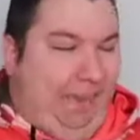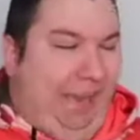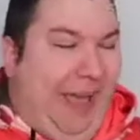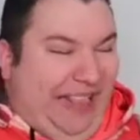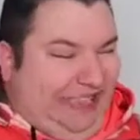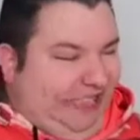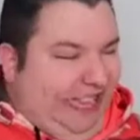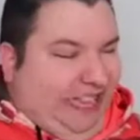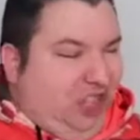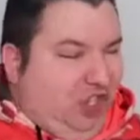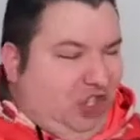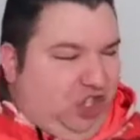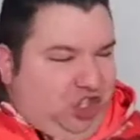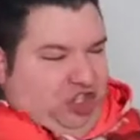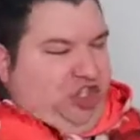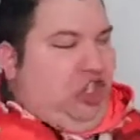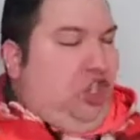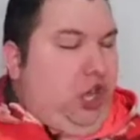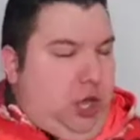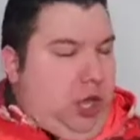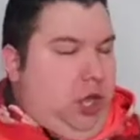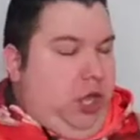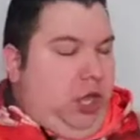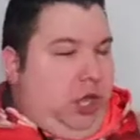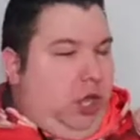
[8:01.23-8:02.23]
Then why did
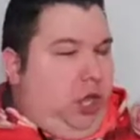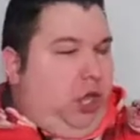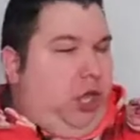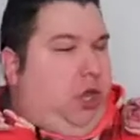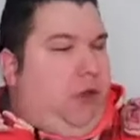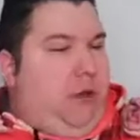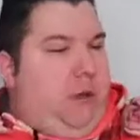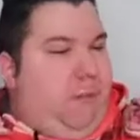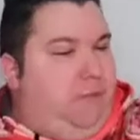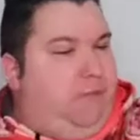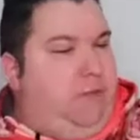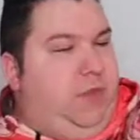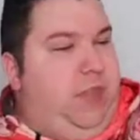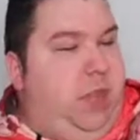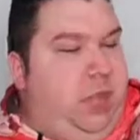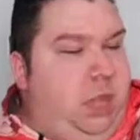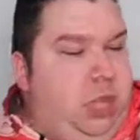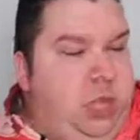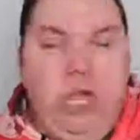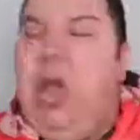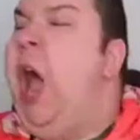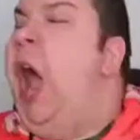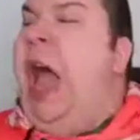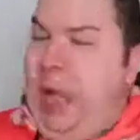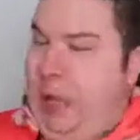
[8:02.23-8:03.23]
you order them,
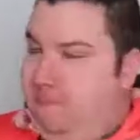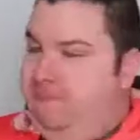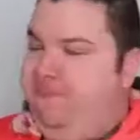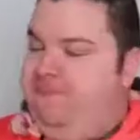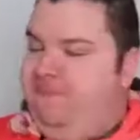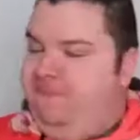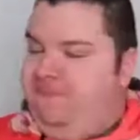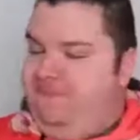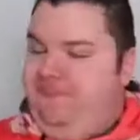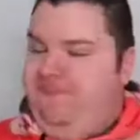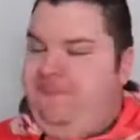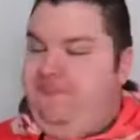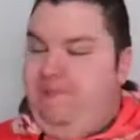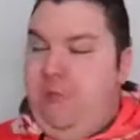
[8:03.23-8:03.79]
dumbass?